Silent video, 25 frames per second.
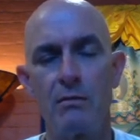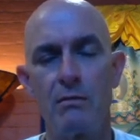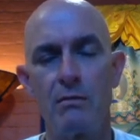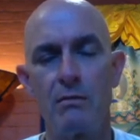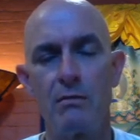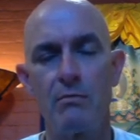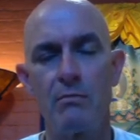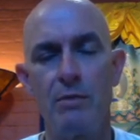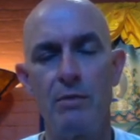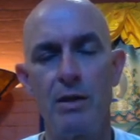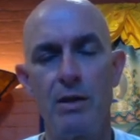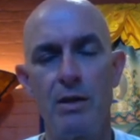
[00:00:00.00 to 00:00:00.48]

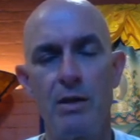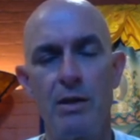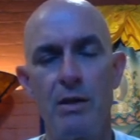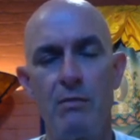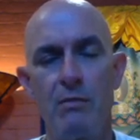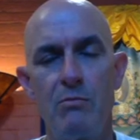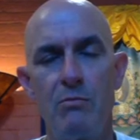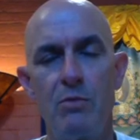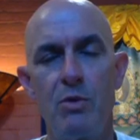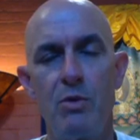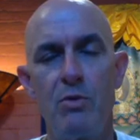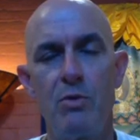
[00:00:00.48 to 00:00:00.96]

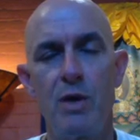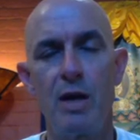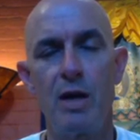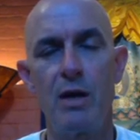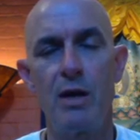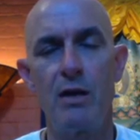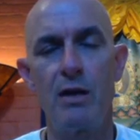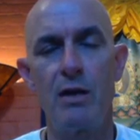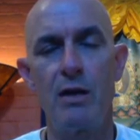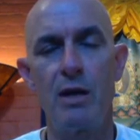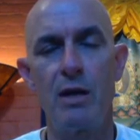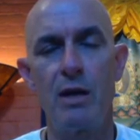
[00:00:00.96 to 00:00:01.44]
Become aware
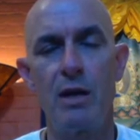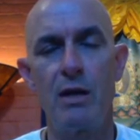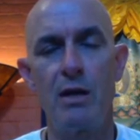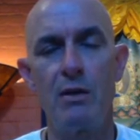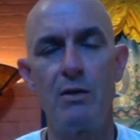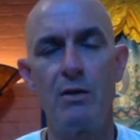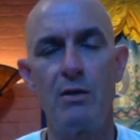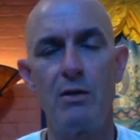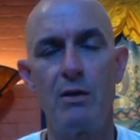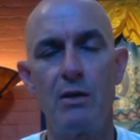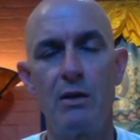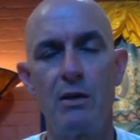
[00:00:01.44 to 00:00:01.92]
again
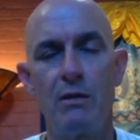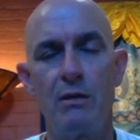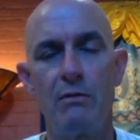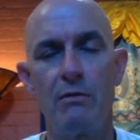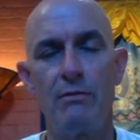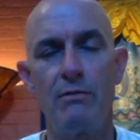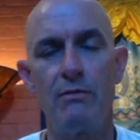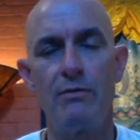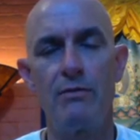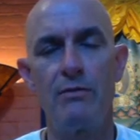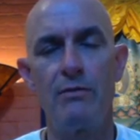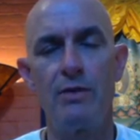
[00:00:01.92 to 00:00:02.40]
of
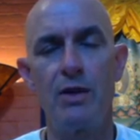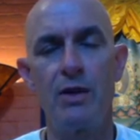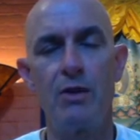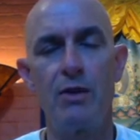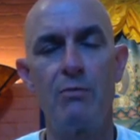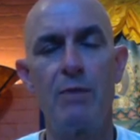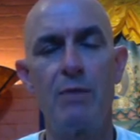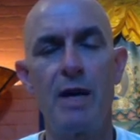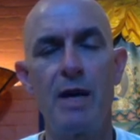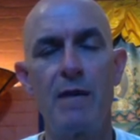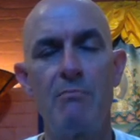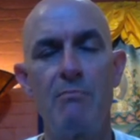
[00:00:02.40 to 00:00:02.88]

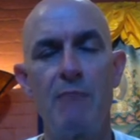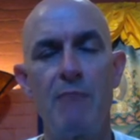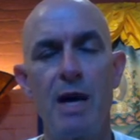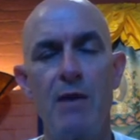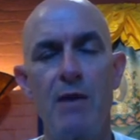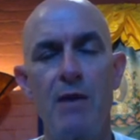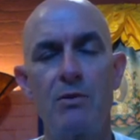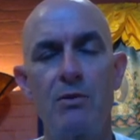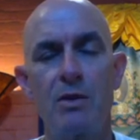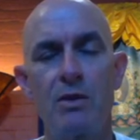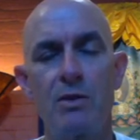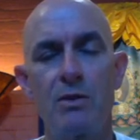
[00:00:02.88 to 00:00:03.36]
nearby
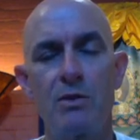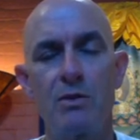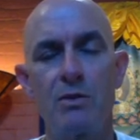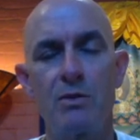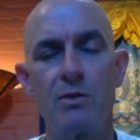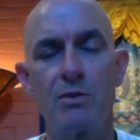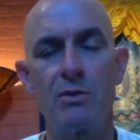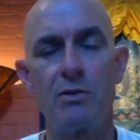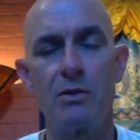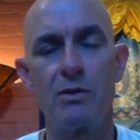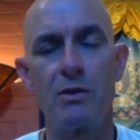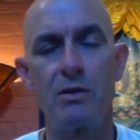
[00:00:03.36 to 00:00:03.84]
mountains,